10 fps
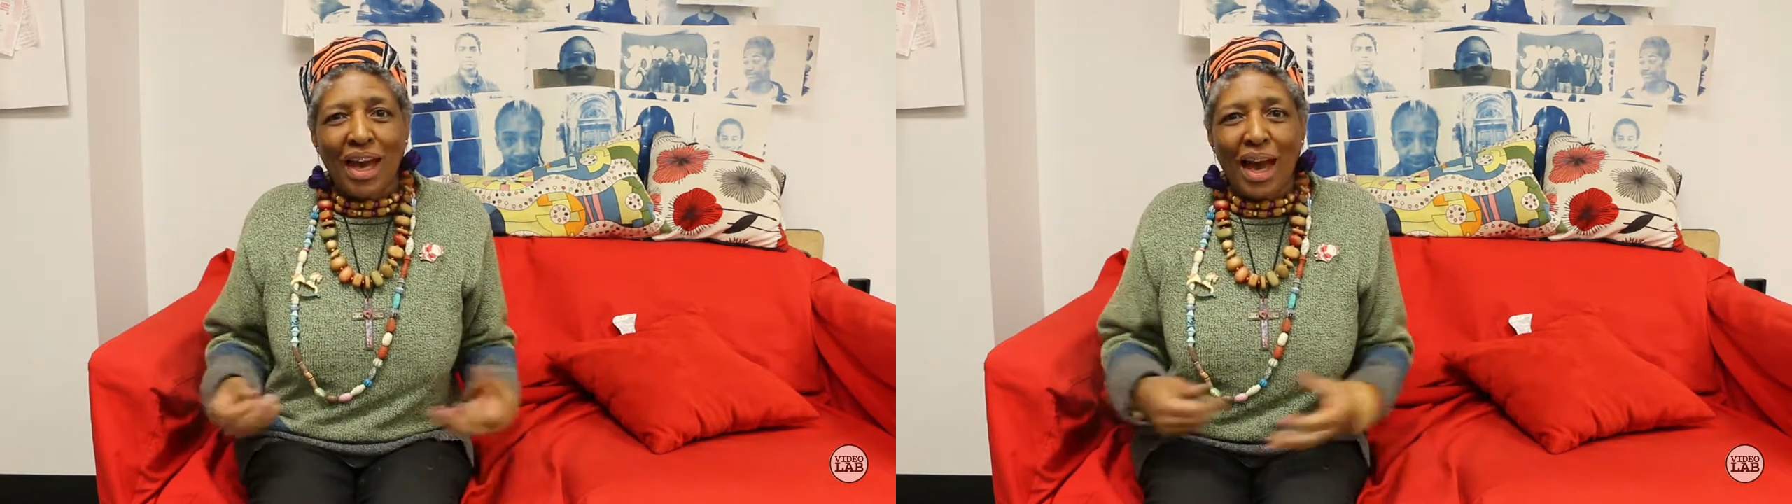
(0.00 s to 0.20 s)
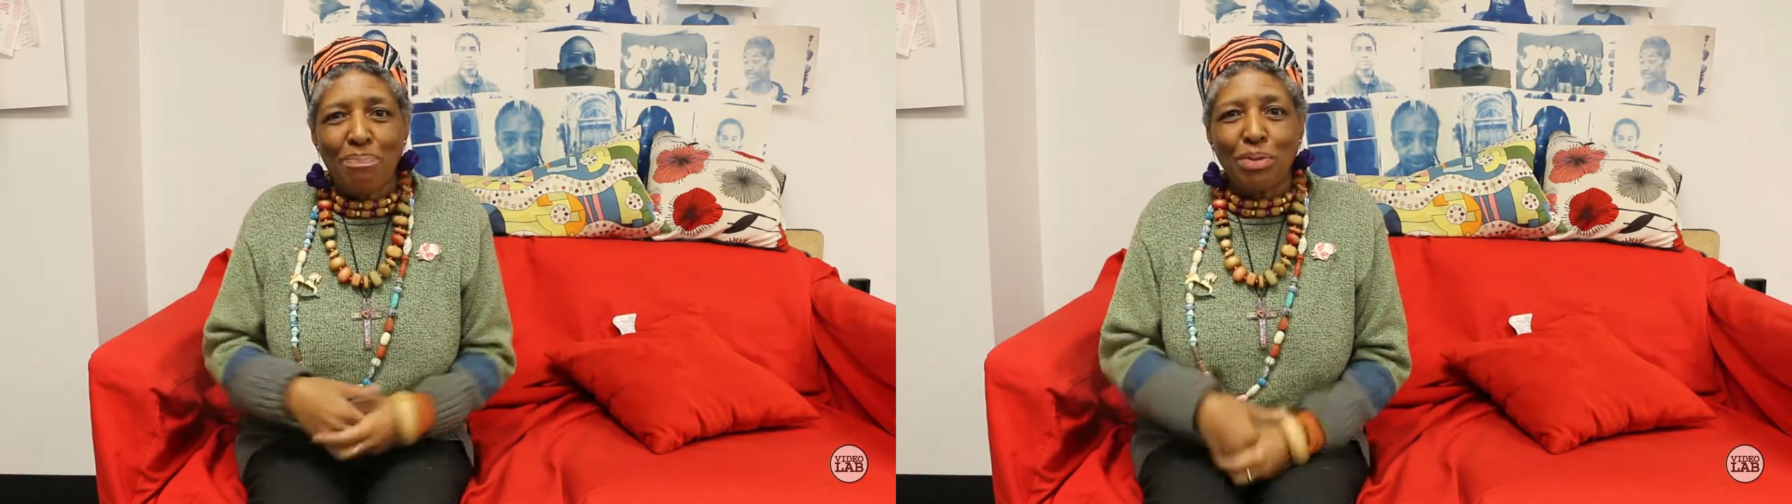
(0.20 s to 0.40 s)

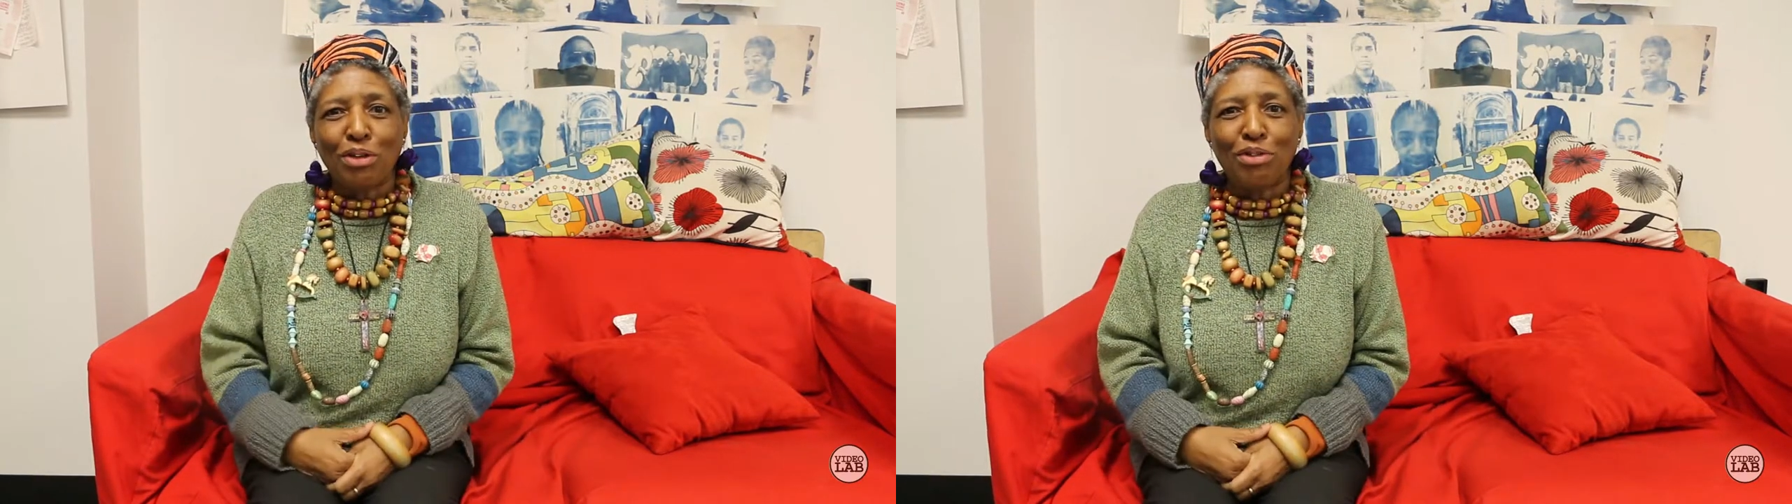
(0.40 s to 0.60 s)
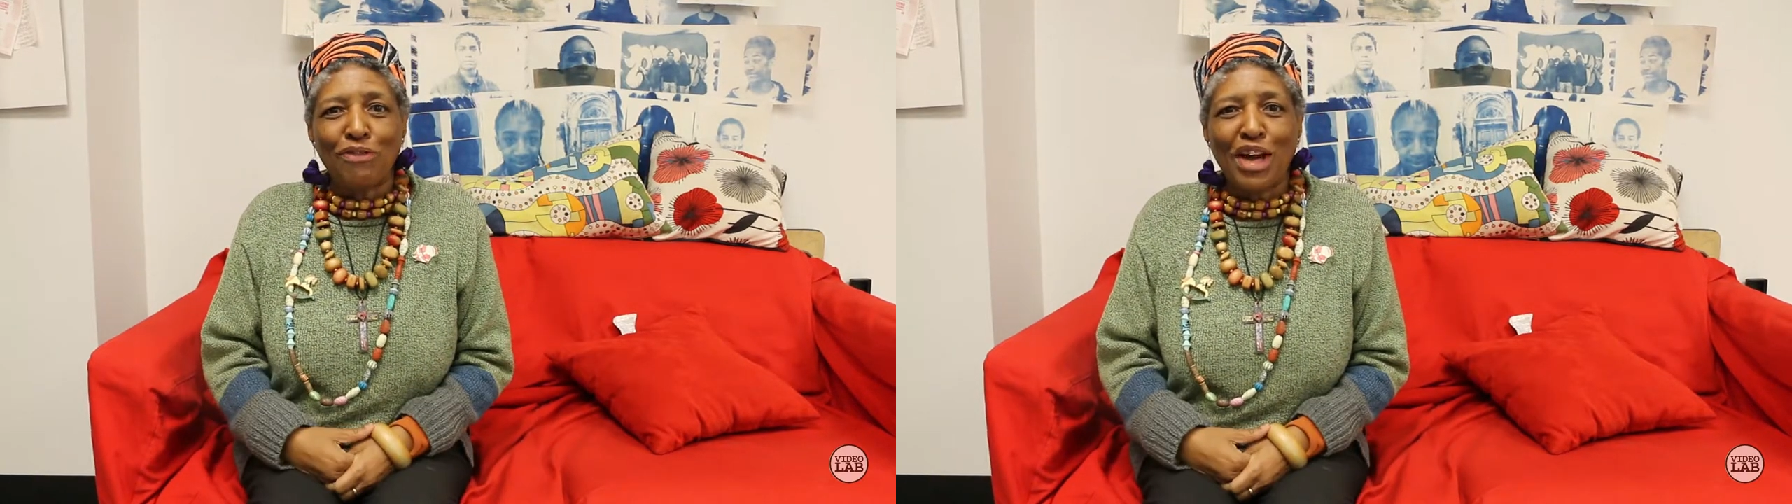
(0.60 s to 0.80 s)
I put
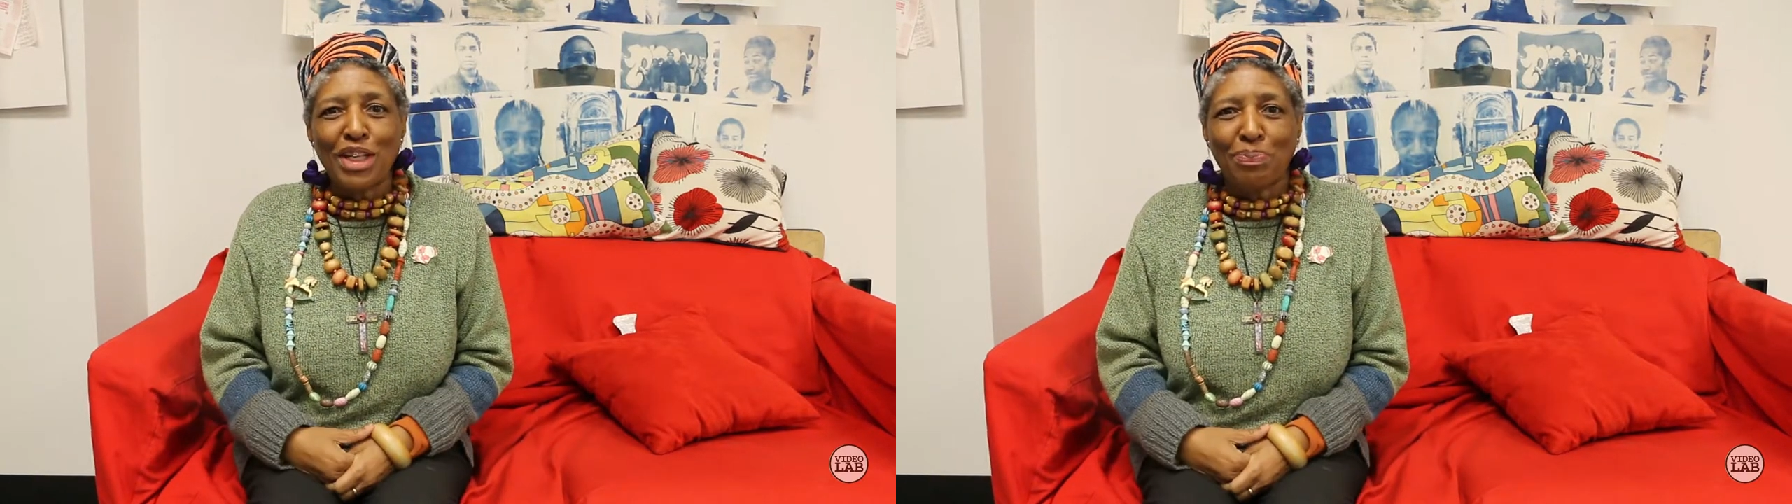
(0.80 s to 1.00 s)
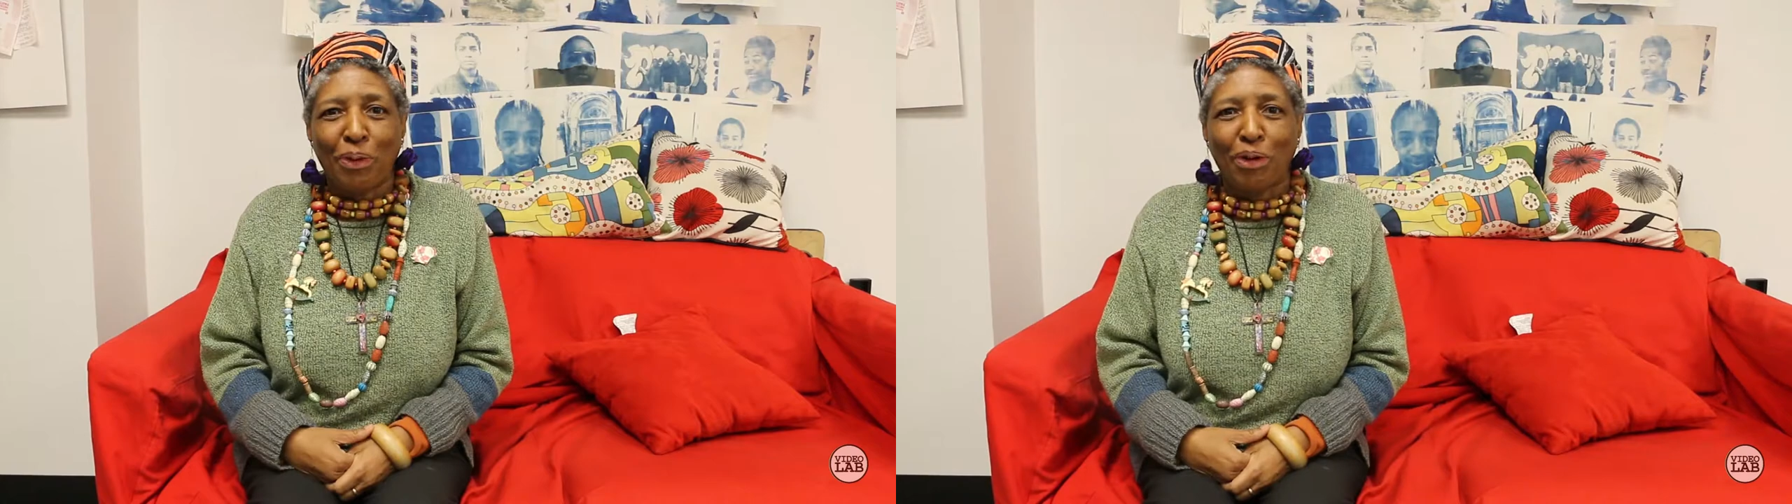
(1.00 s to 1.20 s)
it on
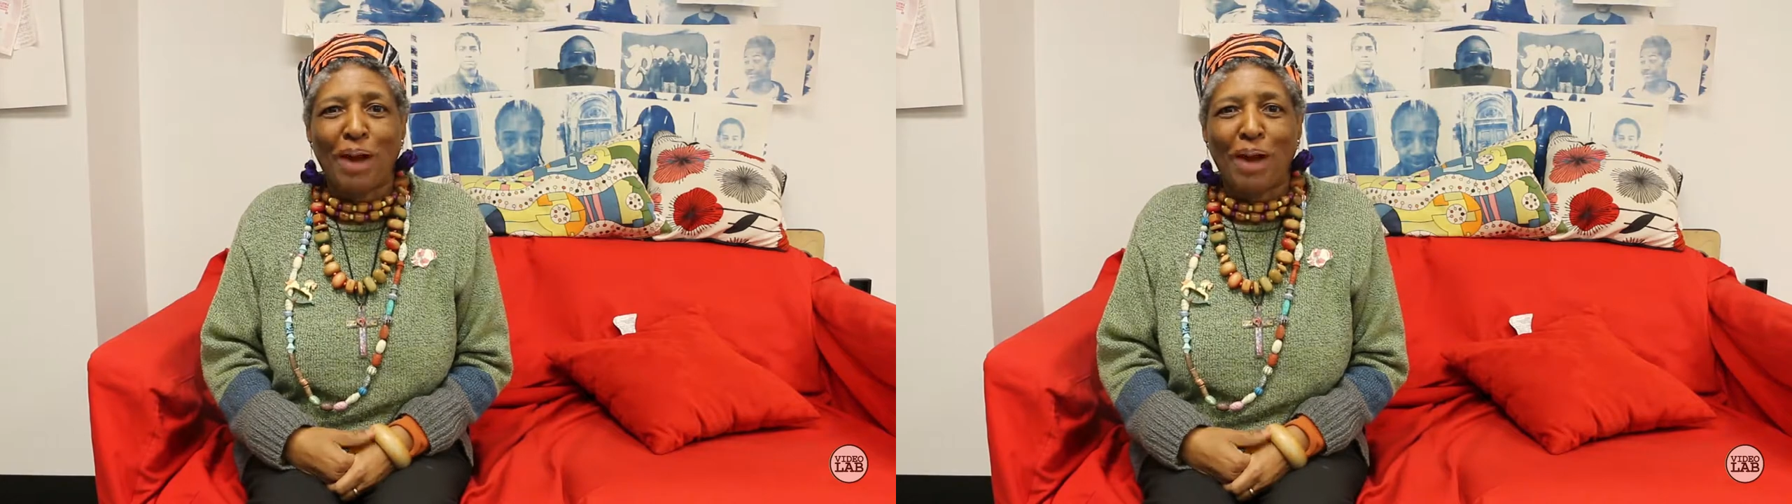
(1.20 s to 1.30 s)
Facebook,